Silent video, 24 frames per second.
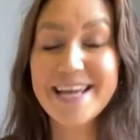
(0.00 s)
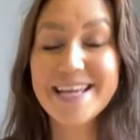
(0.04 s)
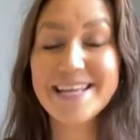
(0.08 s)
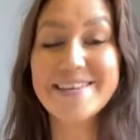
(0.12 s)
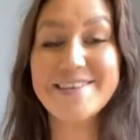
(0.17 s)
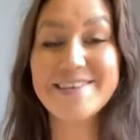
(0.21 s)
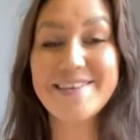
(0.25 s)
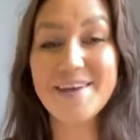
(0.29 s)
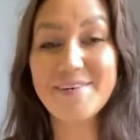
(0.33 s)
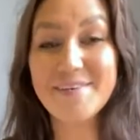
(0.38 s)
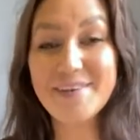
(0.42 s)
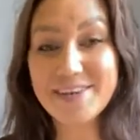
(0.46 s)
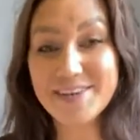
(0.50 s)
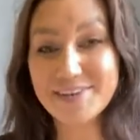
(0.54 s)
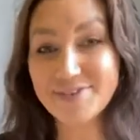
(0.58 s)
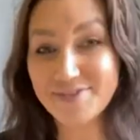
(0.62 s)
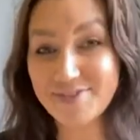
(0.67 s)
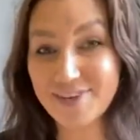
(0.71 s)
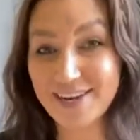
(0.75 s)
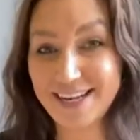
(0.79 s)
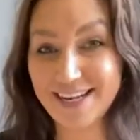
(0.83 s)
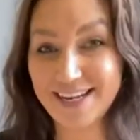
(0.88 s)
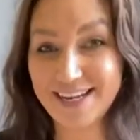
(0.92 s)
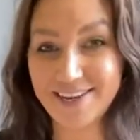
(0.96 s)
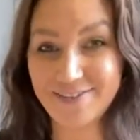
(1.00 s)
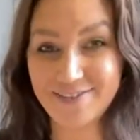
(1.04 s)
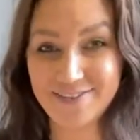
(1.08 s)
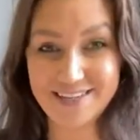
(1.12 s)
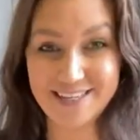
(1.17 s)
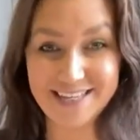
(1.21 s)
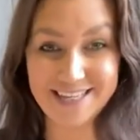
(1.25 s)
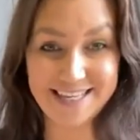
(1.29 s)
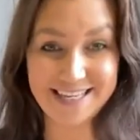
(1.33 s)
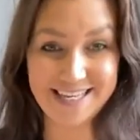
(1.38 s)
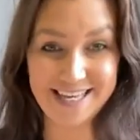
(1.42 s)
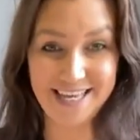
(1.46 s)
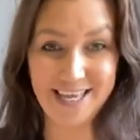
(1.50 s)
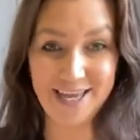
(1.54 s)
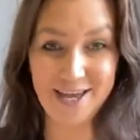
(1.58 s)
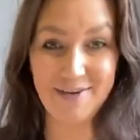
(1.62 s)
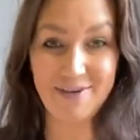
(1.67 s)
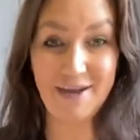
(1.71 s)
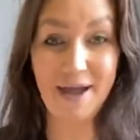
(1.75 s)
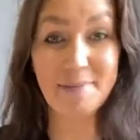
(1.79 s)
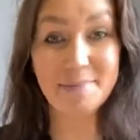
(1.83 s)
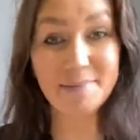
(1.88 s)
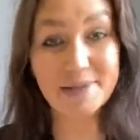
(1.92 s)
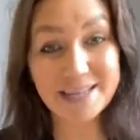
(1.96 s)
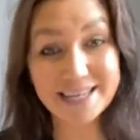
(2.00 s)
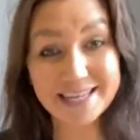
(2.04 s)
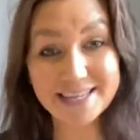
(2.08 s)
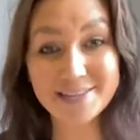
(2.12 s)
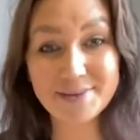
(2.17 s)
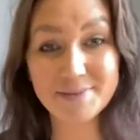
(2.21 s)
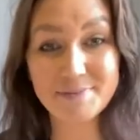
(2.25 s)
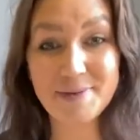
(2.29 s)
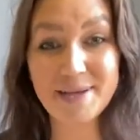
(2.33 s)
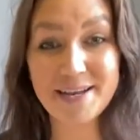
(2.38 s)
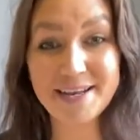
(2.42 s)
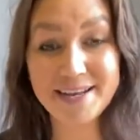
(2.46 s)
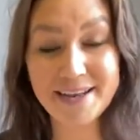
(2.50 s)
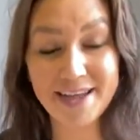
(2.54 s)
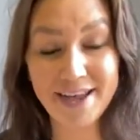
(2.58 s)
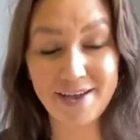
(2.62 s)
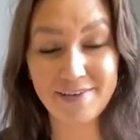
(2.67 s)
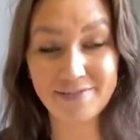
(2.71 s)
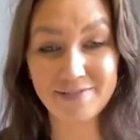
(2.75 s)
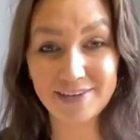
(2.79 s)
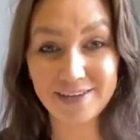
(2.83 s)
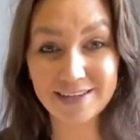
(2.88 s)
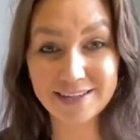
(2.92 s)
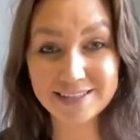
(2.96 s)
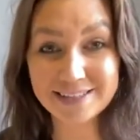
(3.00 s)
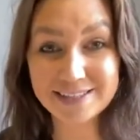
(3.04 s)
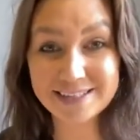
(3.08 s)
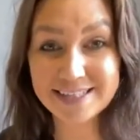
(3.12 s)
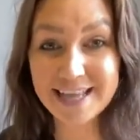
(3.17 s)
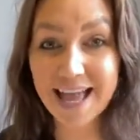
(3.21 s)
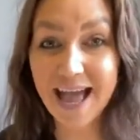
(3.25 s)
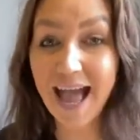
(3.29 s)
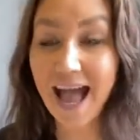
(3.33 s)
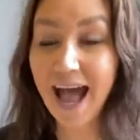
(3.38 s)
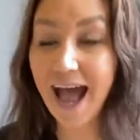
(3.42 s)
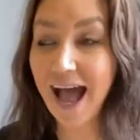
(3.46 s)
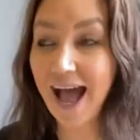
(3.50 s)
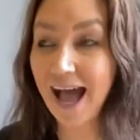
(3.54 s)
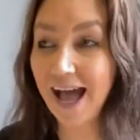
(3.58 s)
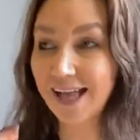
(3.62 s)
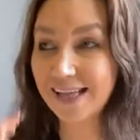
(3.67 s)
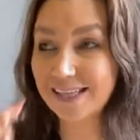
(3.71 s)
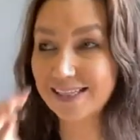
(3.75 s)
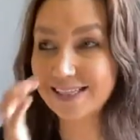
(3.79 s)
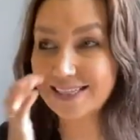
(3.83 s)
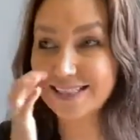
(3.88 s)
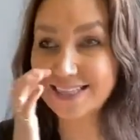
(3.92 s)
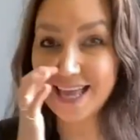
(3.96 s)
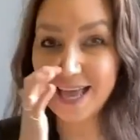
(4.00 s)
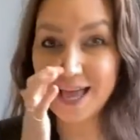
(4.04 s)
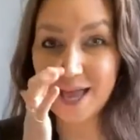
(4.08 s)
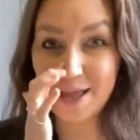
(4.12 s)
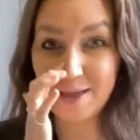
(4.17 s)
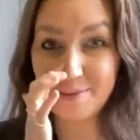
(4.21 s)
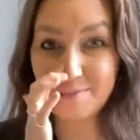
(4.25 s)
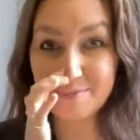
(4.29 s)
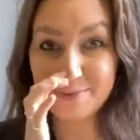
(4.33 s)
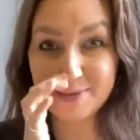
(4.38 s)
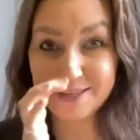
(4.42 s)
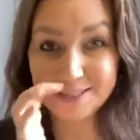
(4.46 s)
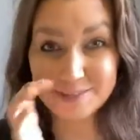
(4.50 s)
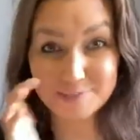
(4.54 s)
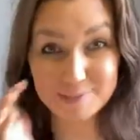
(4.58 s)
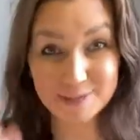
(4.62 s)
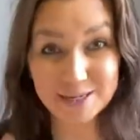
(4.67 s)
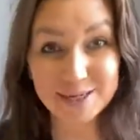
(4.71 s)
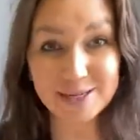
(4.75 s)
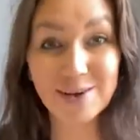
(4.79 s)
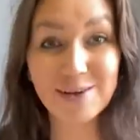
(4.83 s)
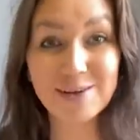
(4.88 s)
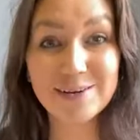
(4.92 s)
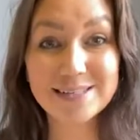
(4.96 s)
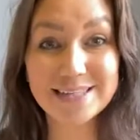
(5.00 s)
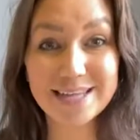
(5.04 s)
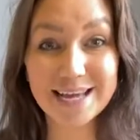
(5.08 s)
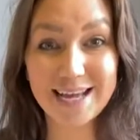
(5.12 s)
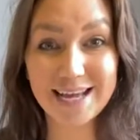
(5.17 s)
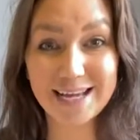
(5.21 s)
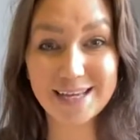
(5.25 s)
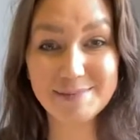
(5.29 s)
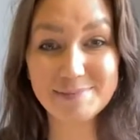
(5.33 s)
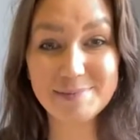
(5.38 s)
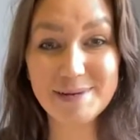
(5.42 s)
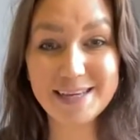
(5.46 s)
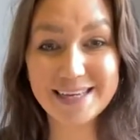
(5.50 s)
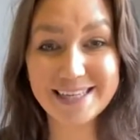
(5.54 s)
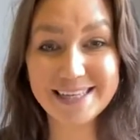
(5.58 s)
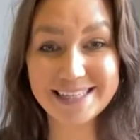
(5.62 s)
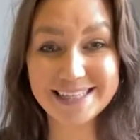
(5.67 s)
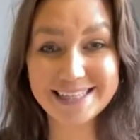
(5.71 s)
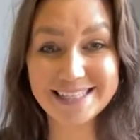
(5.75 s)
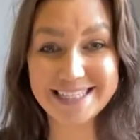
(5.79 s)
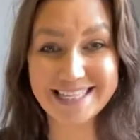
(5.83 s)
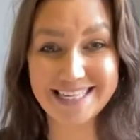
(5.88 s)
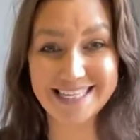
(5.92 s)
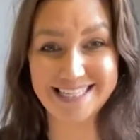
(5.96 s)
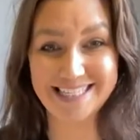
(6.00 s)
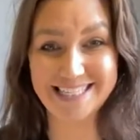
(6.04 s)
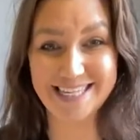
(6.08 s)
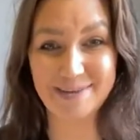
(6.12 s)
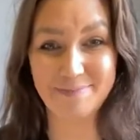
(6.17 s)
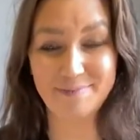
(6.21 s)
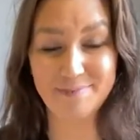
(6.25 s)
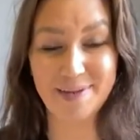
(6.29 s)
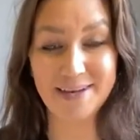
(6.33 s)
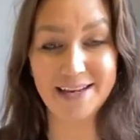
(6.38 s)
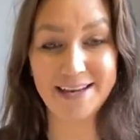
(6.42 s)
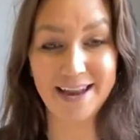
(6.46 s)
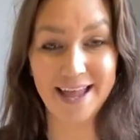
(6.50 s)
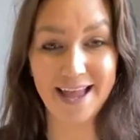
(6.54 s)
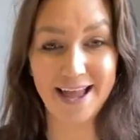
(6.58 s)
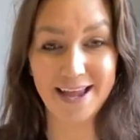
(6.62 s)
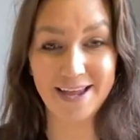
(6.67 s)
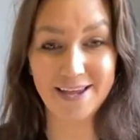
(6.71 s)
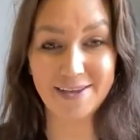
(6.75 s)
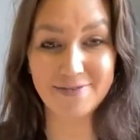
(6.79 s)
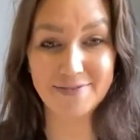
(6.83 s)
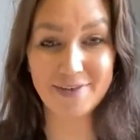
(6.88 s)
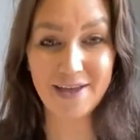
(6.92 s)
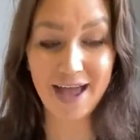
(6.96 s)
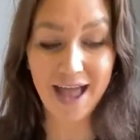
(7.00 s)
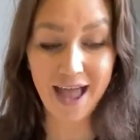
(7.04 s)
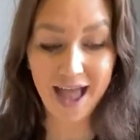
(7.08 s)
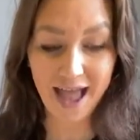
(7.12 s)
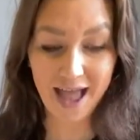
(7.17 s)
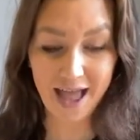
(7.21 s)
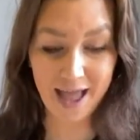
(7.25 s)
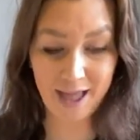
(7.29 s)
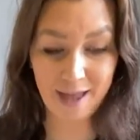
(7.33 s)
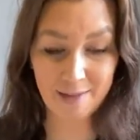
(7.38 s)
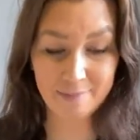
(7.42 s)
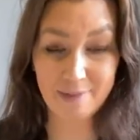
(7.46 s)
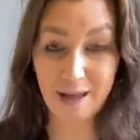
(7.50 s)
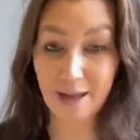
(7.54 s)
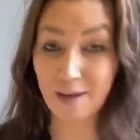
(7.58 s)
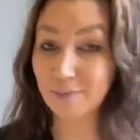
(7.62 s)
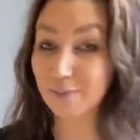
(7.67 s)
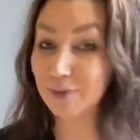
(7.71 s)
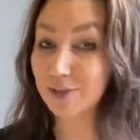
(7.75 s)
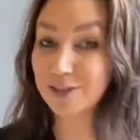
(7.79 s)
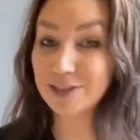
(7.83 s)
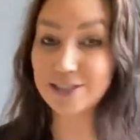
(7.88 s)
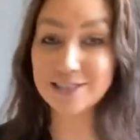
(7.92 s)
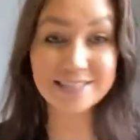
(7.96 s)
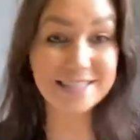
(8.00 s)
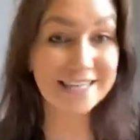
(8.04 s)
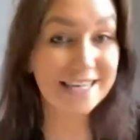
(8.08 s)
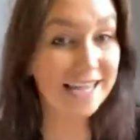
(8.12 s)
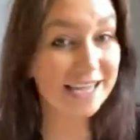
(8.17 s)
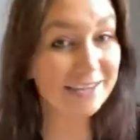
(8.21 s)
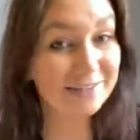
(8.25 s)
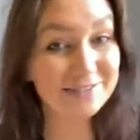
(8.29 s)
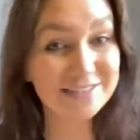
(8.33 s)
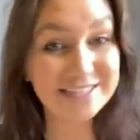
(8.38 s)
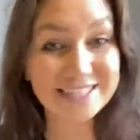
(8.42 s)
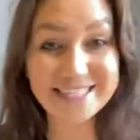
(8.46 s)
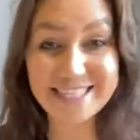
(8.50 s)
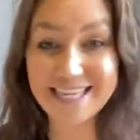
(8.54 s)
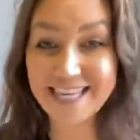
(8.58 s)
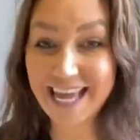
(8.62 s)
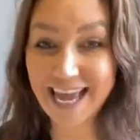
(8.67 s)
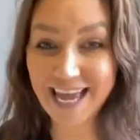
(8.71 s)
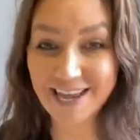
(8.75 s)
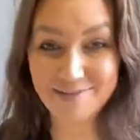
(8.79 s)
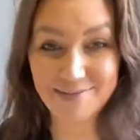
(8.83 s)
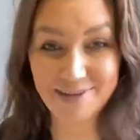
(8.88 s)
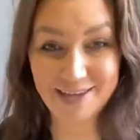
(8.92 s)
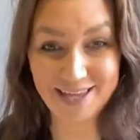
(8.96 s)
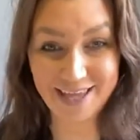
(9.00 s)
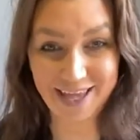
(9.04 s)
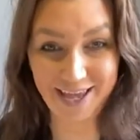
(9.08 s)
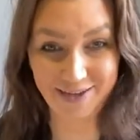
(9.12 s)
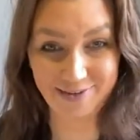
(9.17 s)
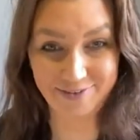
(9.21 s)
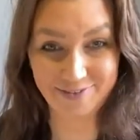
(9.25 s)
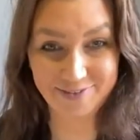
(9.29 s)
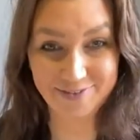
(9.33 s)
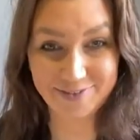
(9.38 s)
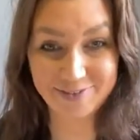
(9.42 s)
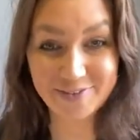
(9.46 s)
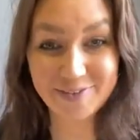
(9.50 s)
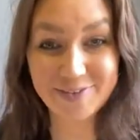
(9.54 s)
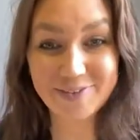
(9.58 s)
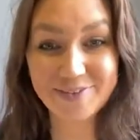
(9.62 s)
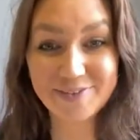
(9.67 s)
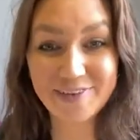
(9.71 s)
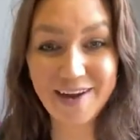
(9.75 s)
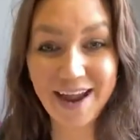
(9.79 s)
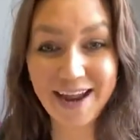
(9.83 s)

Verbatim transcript: So it's really lovely to see you. I'm a little bit nervous, as um, it's been a long time since I've been live, um, and we're just going to have to see how it goes, all